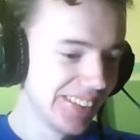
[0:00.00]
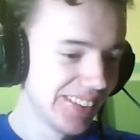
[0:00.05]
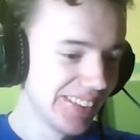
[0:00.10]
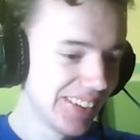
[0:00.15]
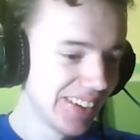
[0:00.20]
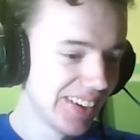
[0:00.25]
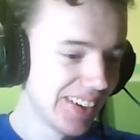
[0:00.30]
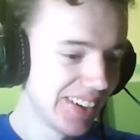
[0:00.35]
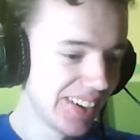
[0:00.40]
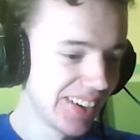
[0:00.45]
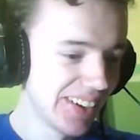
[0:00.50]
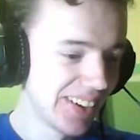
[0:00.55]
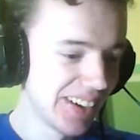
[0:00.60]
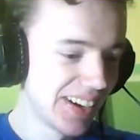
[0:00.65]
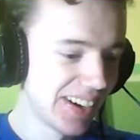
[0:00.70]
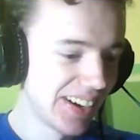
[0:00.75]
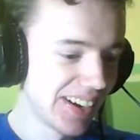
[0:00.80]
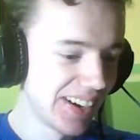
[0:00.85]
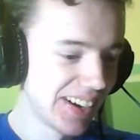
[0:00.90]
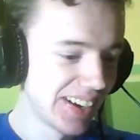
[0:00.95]

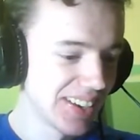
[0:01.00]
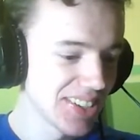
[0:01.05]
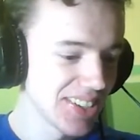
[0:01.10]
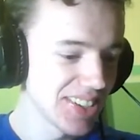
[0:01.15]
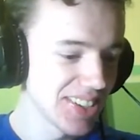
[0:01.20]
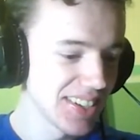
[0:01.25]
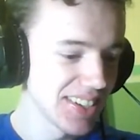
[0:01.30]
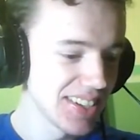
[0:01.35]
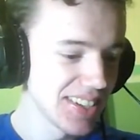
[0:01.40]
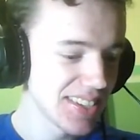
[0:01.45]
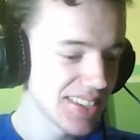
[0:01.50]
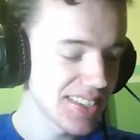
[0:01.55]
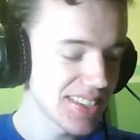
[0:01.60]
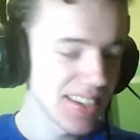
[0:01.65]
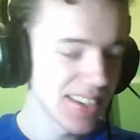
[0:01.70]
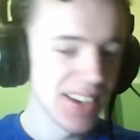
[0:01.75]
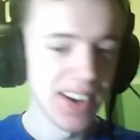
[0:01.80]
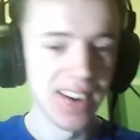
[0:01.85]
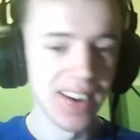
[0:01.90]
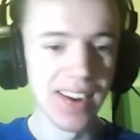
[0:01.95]
Oh jeez.
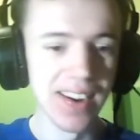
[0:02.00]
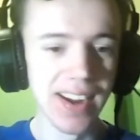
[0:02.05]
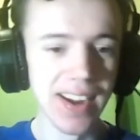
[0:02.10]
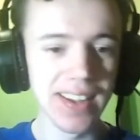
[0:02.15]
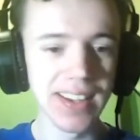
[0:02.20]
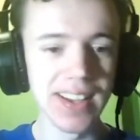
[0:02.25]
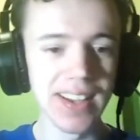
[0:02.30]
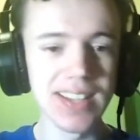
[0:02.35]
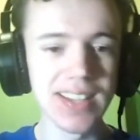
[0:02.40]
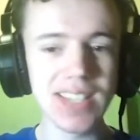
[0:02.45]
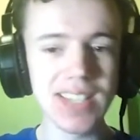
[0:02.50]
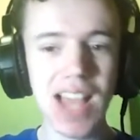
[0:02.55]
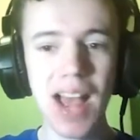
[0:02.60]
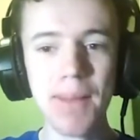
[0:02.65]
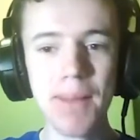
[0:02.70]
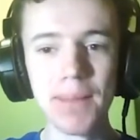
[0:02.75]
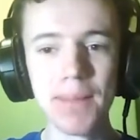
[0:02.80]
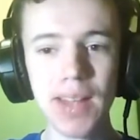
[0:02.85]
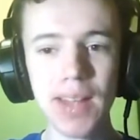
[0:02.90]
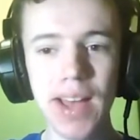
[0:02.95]
Alright guys, I'm
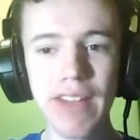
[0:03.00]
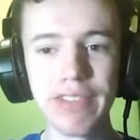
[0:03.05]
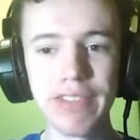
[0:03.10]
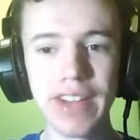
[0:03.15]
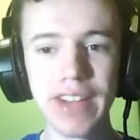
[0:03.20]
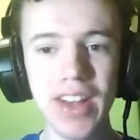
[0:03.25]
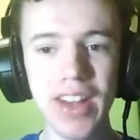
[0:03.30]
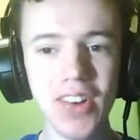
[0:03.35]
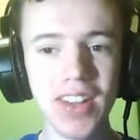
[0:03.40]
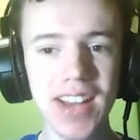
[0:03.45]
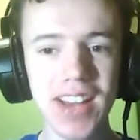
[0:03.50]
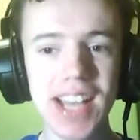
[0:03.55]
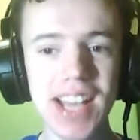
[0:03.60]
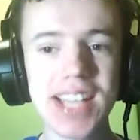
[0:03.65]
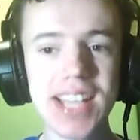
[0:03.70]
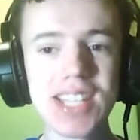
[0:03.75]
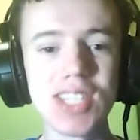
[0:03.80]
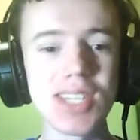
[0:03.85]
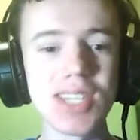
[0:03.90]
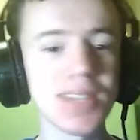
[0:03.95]
live now
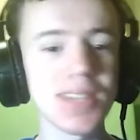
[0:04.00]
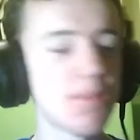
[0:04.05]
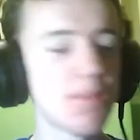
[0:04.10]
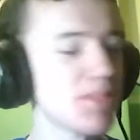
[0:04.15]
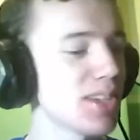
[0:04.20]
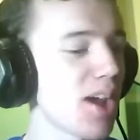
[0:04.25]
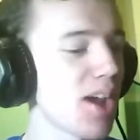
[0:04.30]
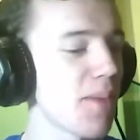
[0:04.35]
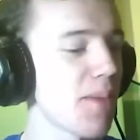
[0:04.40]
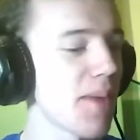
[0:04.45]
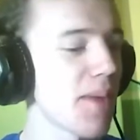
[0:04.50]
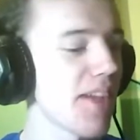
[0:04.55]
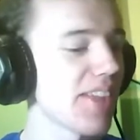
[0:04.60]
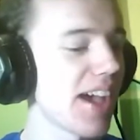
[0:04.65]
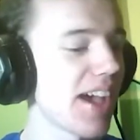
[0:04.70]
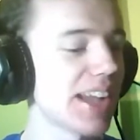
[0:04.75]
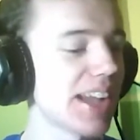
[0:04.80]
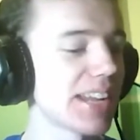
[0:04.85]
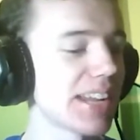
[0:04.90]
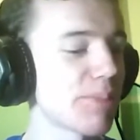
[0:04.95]
guys. I'm sorry about that. I
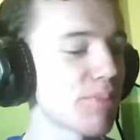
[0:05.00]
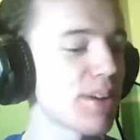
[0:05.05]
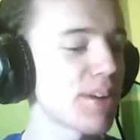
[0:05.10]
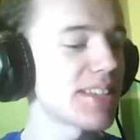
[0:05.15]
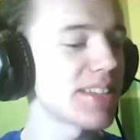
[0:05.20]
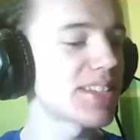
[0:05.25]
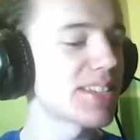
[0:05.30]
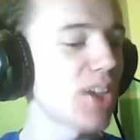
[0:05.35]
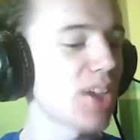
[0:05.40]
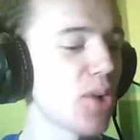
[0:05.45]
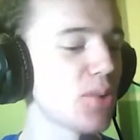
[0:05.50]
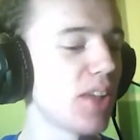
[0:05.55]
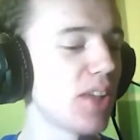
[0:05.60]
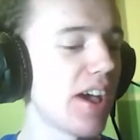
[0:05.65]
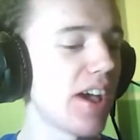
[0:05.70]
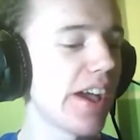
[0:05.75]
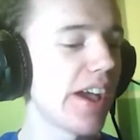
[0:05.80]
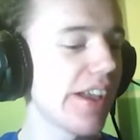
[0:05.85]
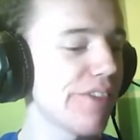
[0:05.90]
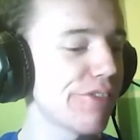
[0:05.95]
didn't press go
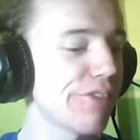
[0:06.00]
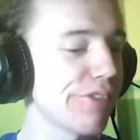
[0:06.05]
live